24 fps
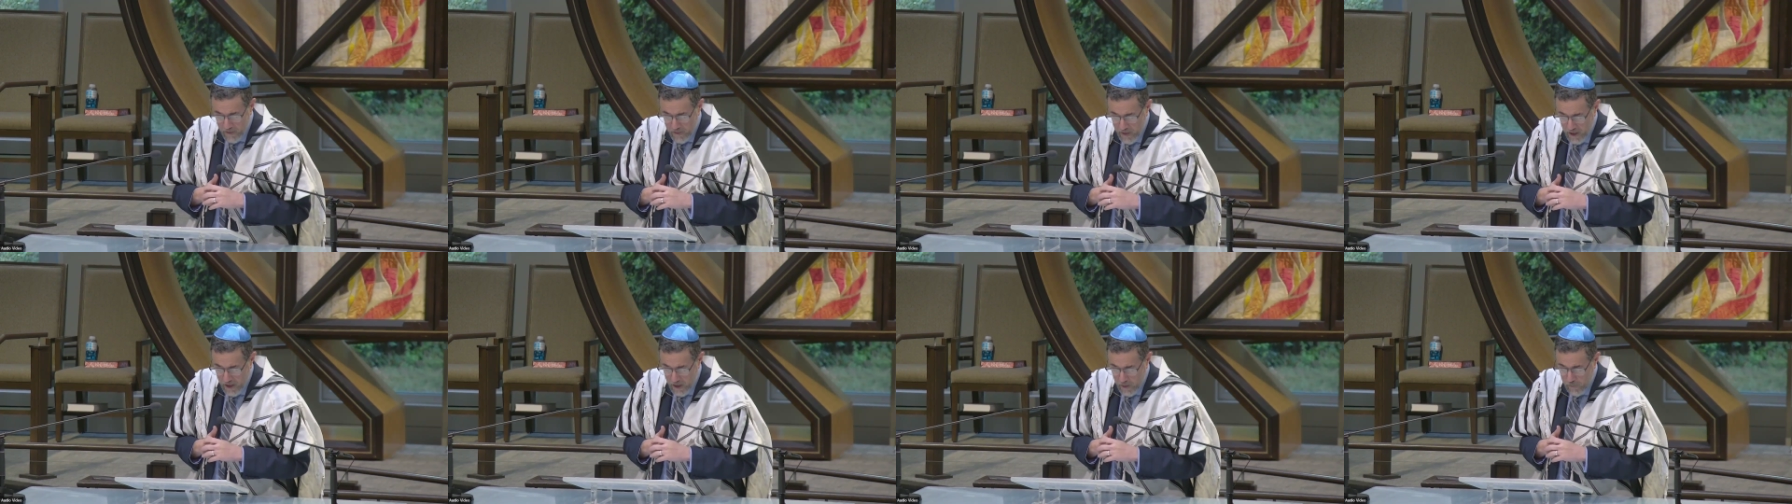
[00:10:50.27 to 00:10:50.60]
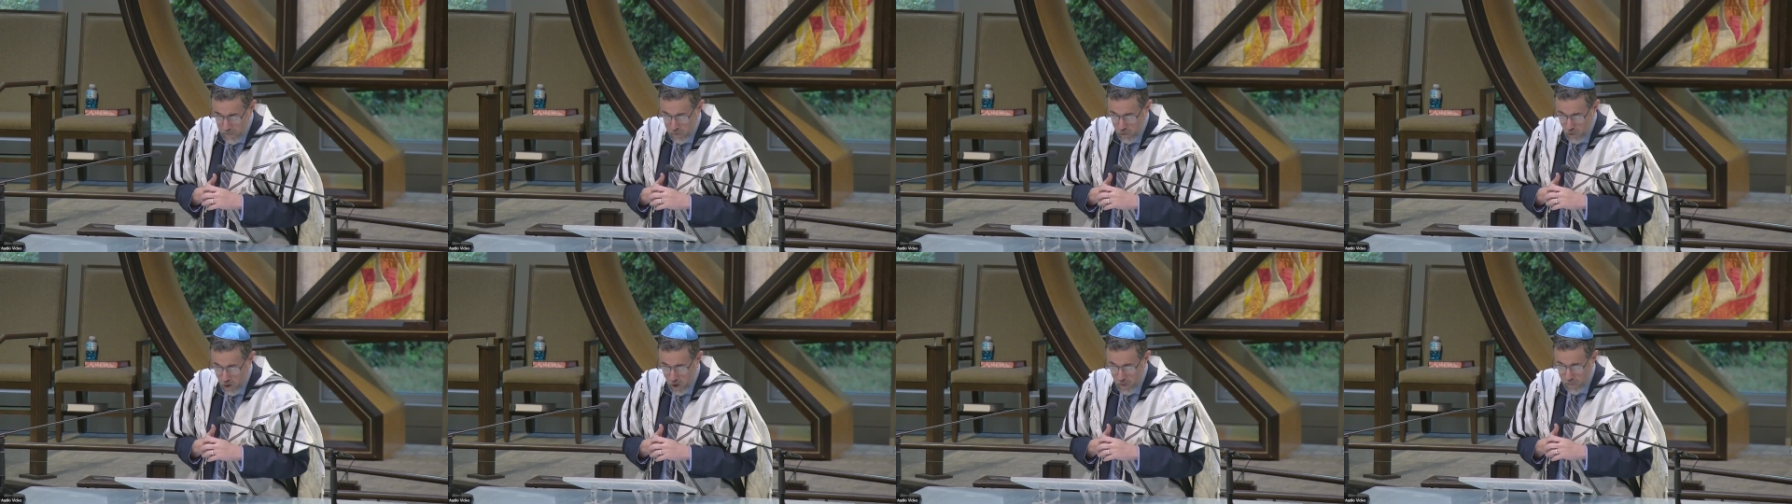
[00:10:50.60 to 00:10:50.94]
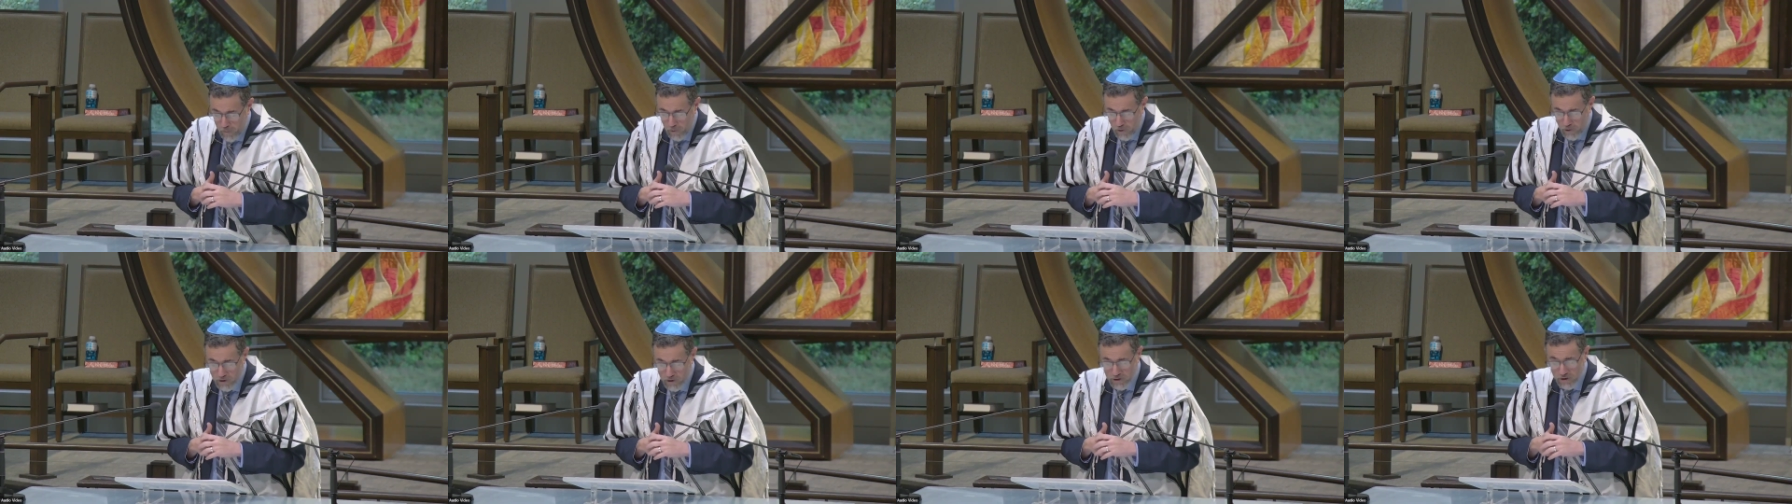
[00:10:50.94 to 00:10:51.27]
that a poor
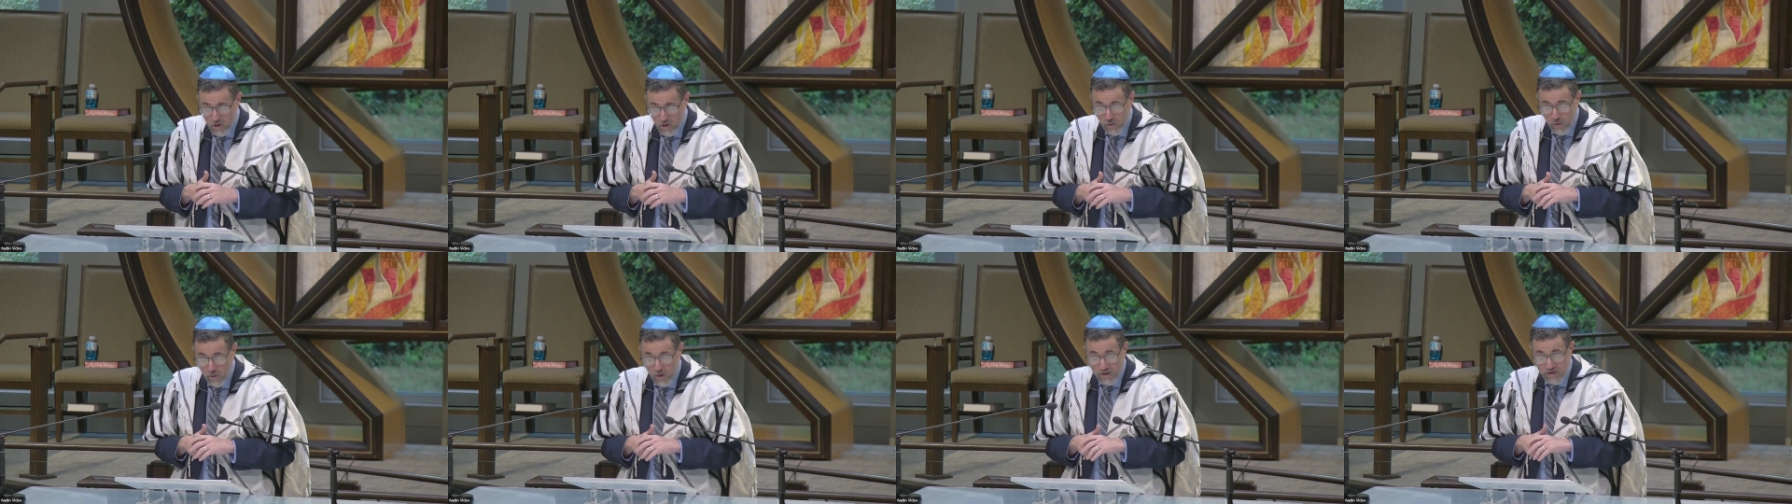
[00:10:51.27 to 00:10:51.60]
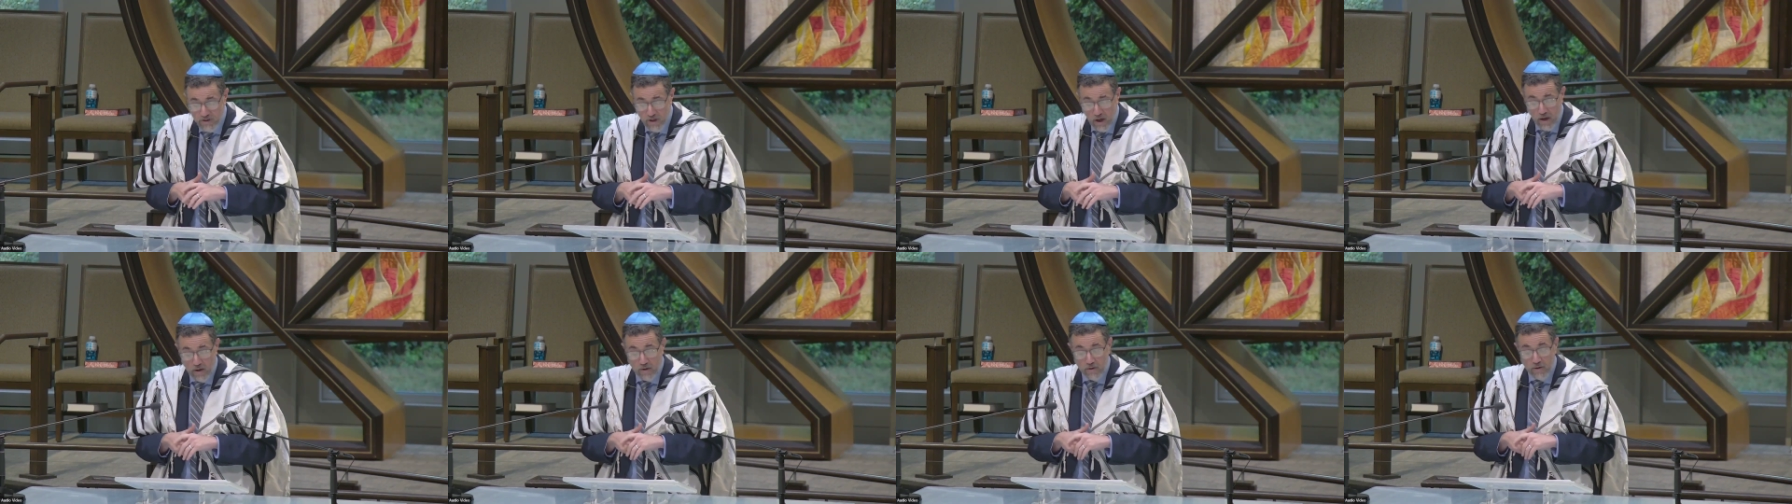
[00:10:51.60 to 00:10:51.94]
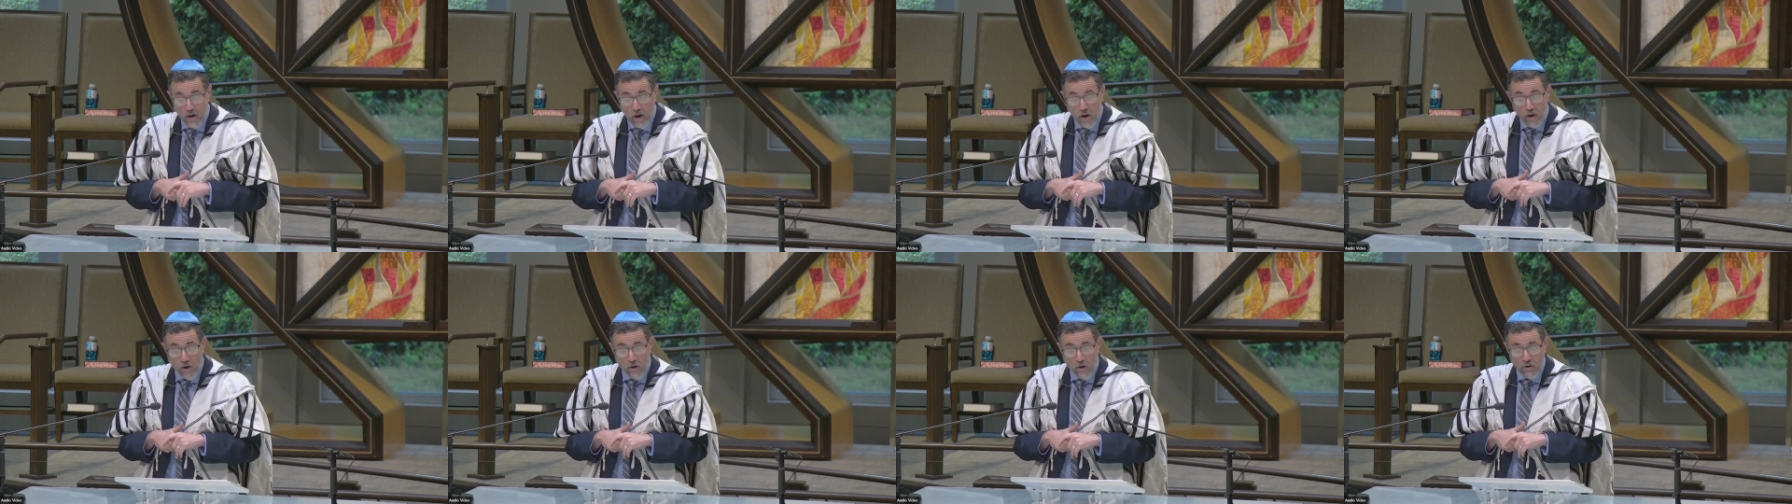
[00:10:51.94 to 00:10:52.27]
person who is
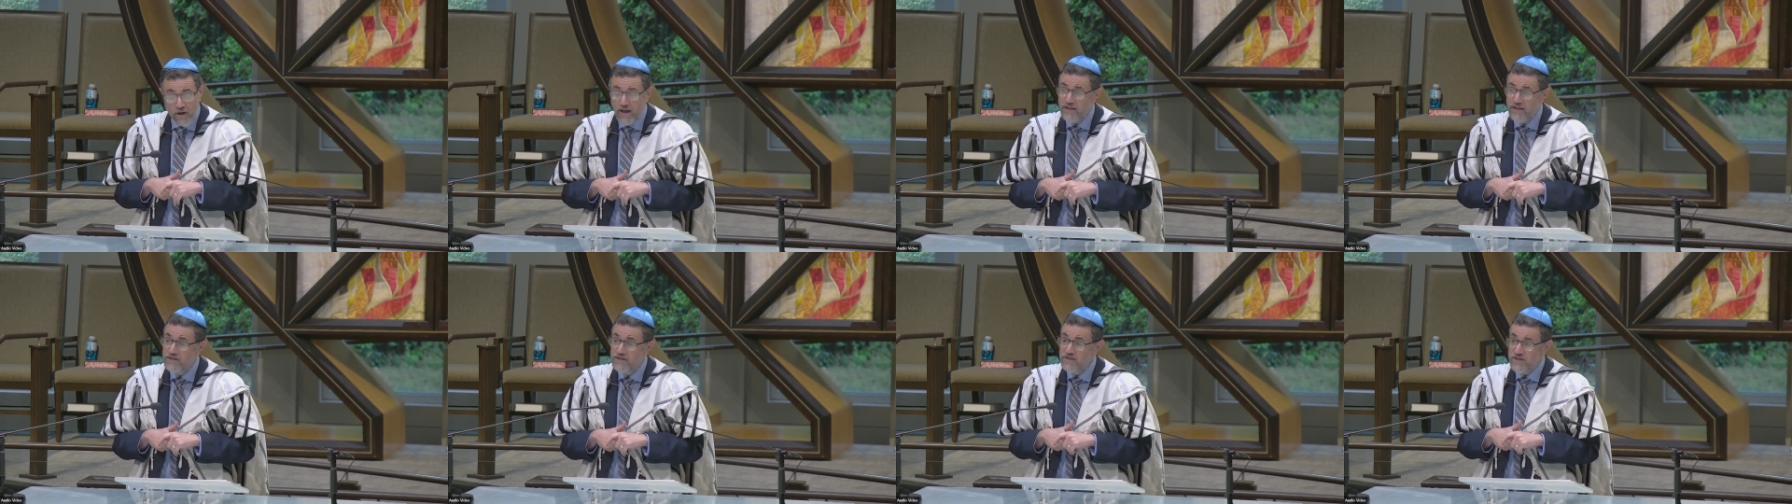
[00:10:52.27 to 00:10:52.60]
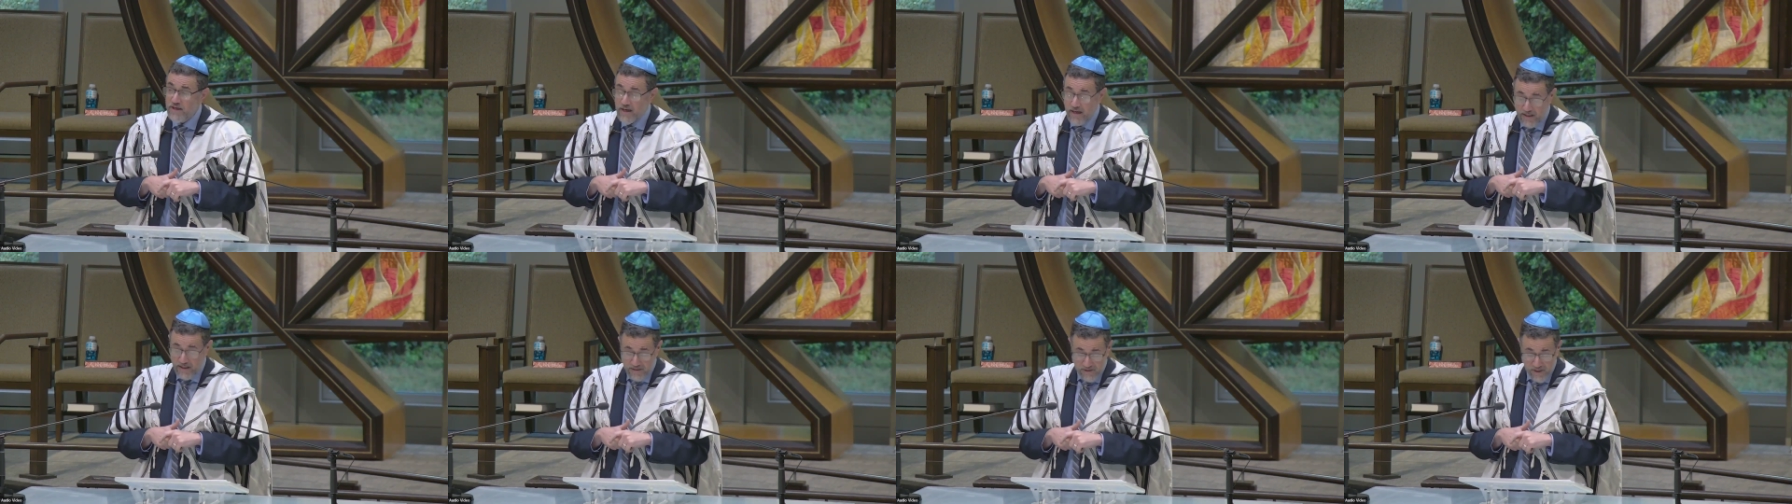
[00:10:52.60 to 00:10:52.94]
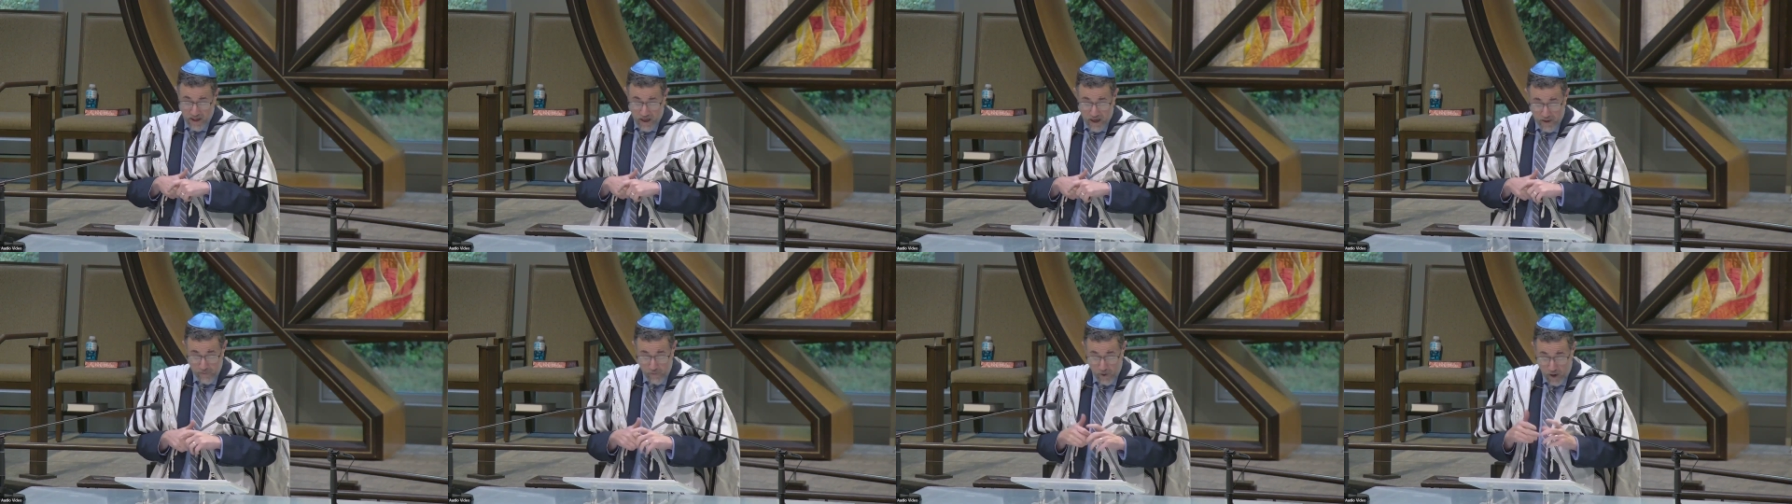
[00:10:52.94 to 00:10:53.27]
unknown and says,
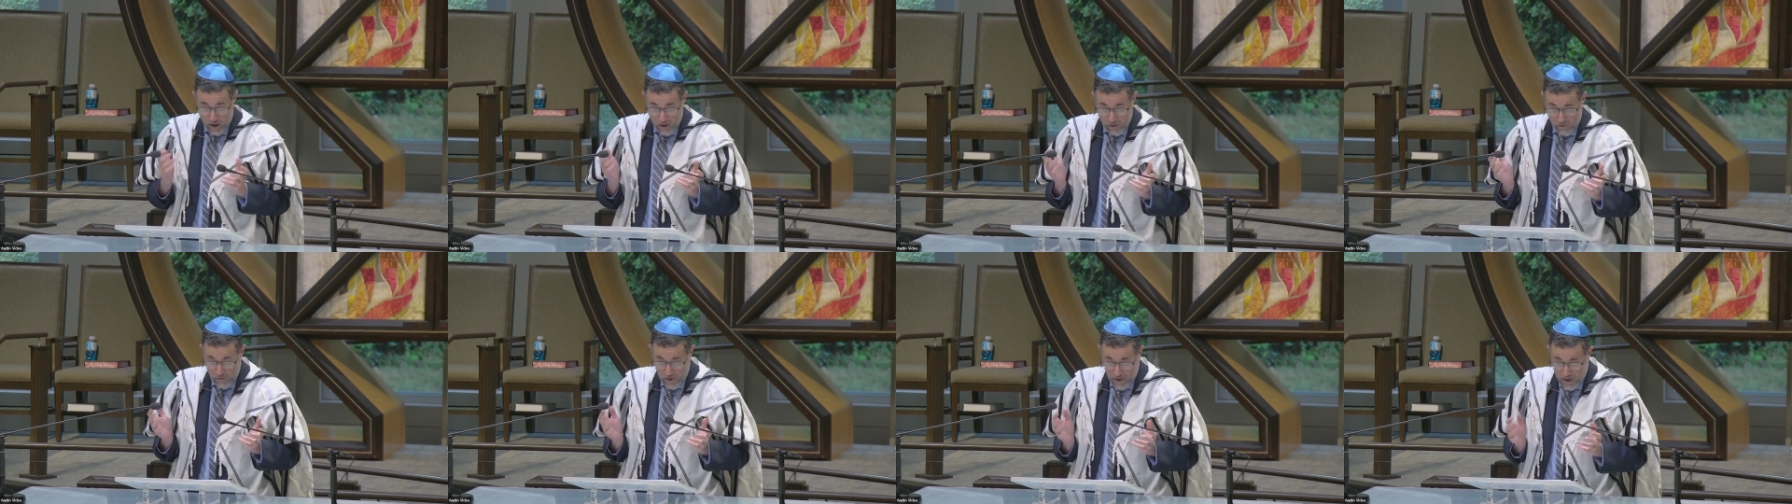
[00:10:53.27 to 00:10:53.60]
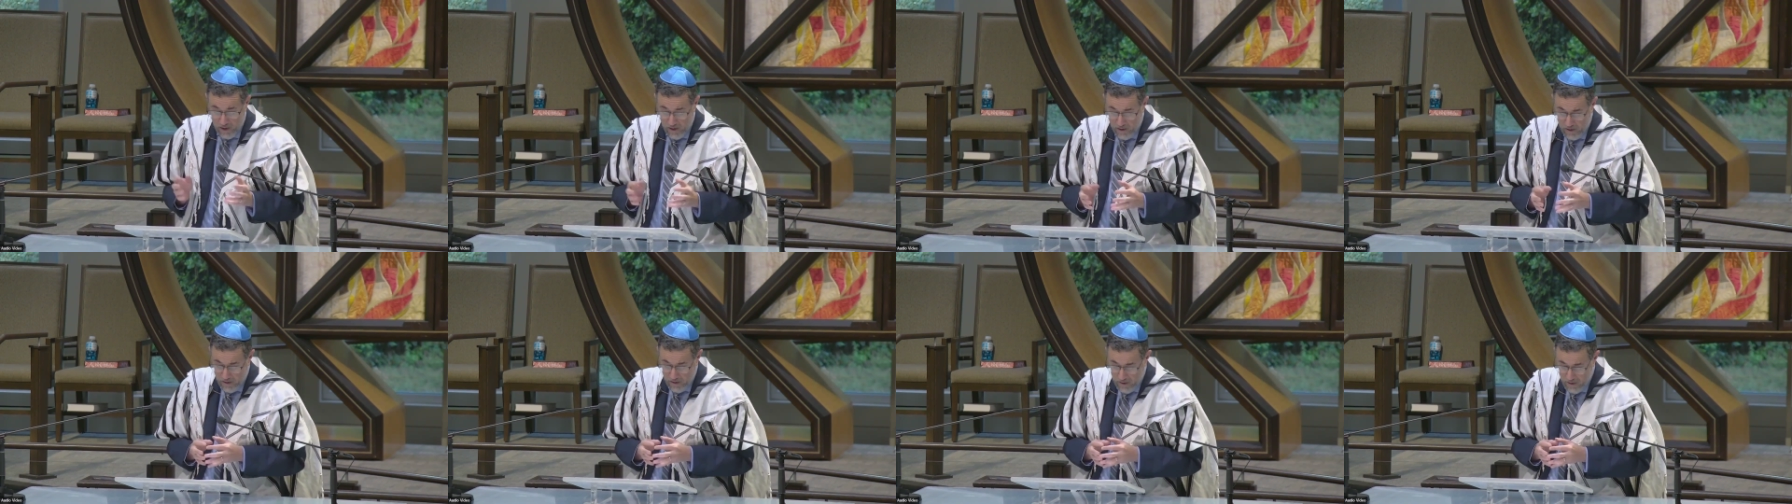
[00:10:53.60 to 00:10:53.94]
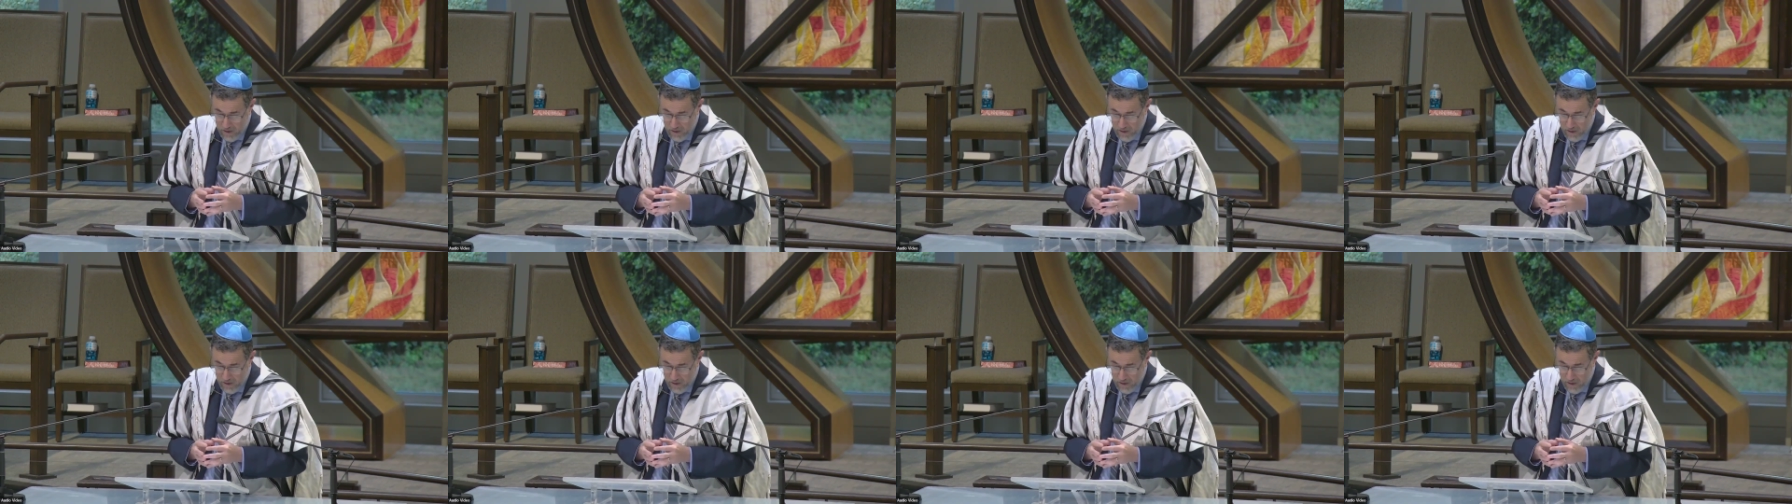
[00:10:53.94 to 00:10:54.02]
I'm hungry,